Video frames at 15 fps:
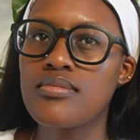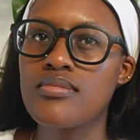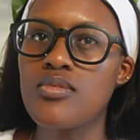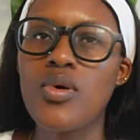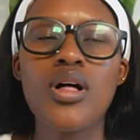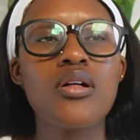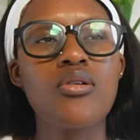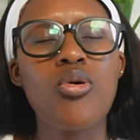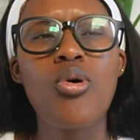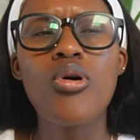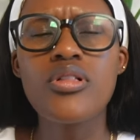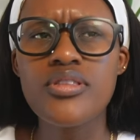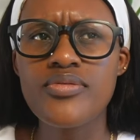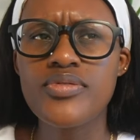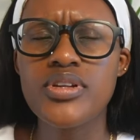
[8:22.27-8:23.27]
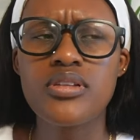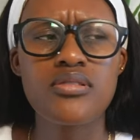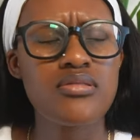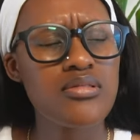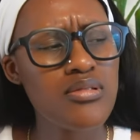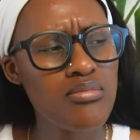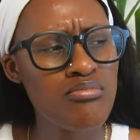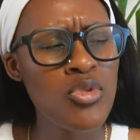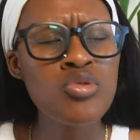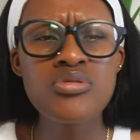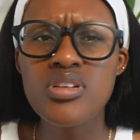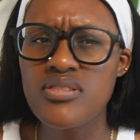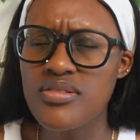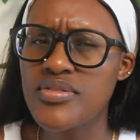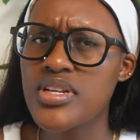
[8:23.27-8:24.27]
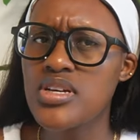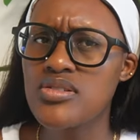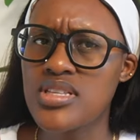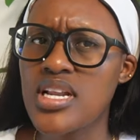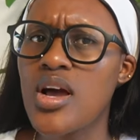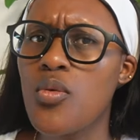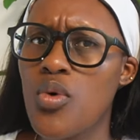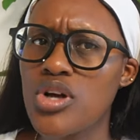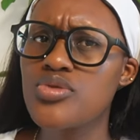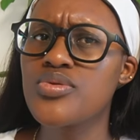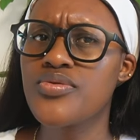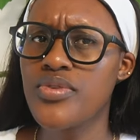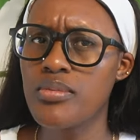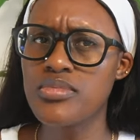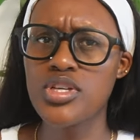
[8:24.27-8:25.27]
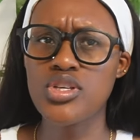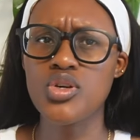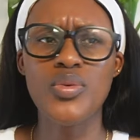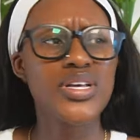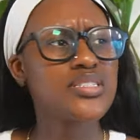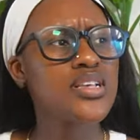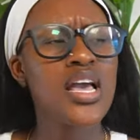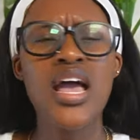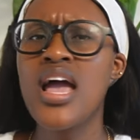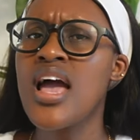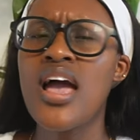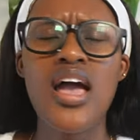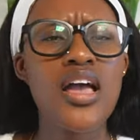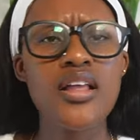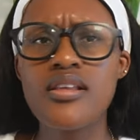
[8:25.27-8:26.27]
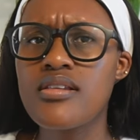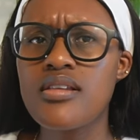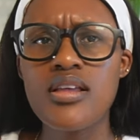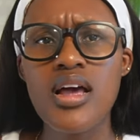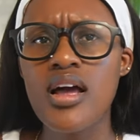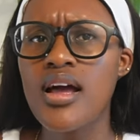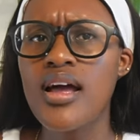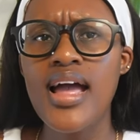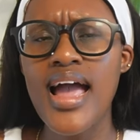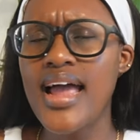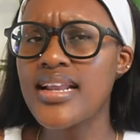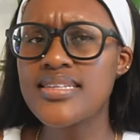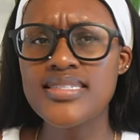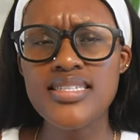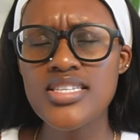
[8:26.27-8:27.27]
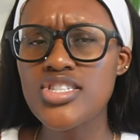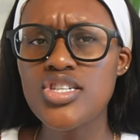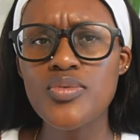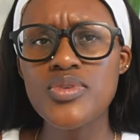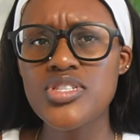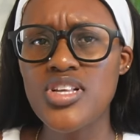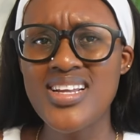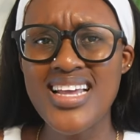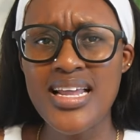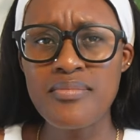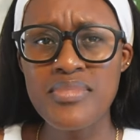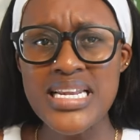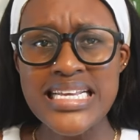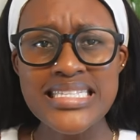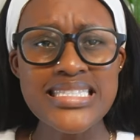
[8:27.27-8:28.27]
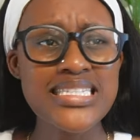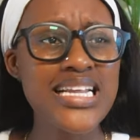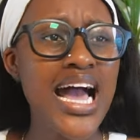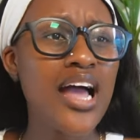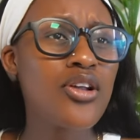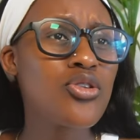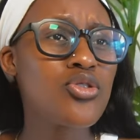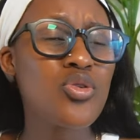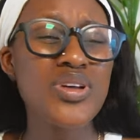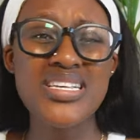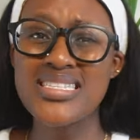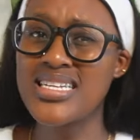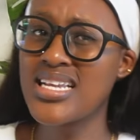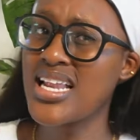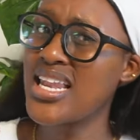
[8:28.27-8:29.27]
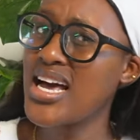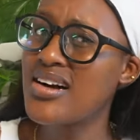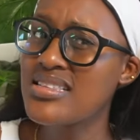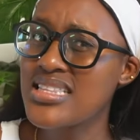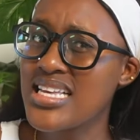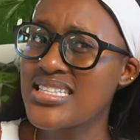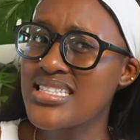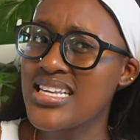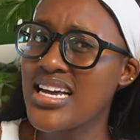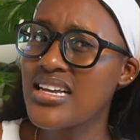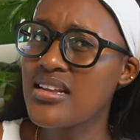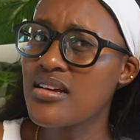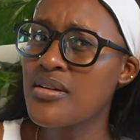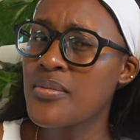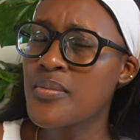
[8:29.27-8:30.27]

well, all the most of the videos that I watched were from the US, and anesthesia was not administered. I don't know, is it allowed that side,